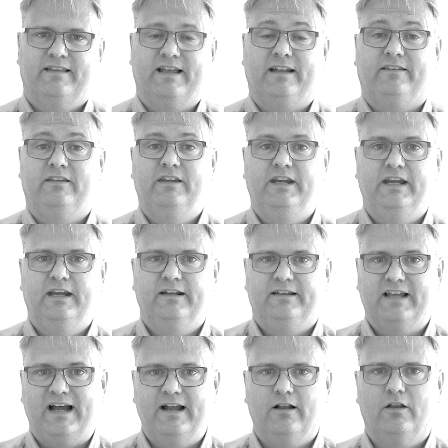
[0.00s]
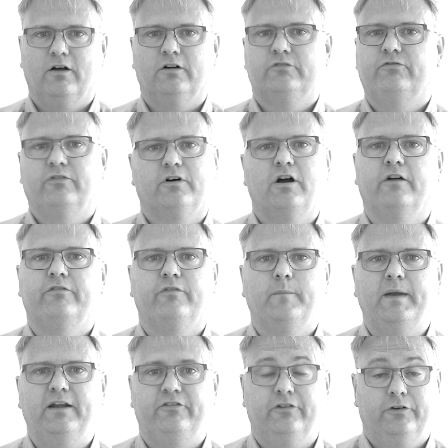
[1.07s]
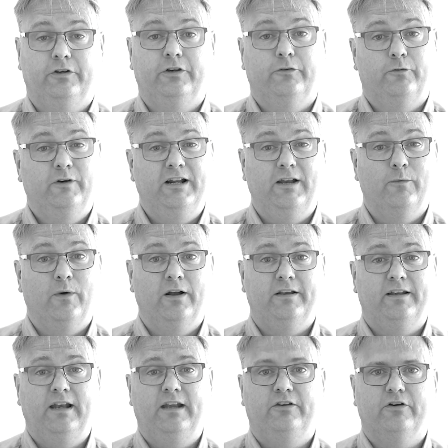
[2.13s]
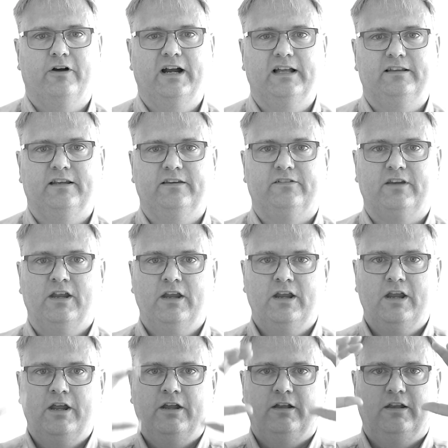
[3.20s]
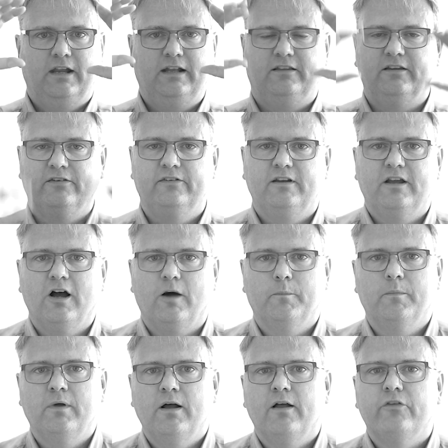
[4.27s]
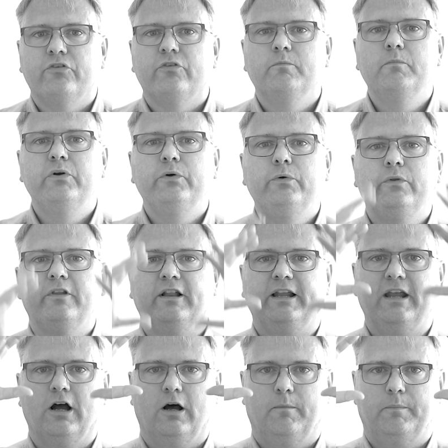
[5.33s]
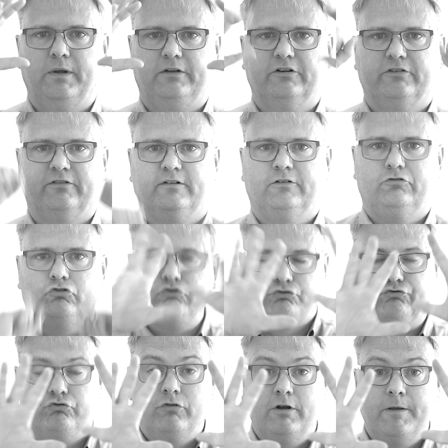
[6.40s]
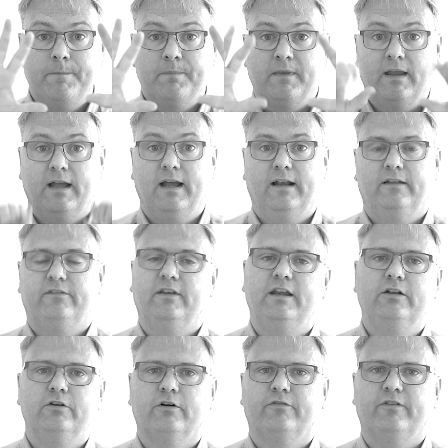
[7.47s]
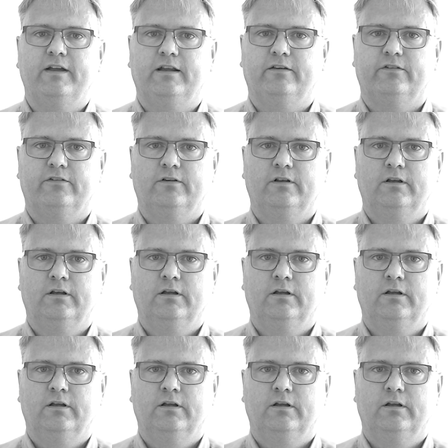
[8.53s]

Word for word: That the dialogue for confirmation, do you really want to delete your hard disk? It doesn't come smoothly up. It just, and it's in your face.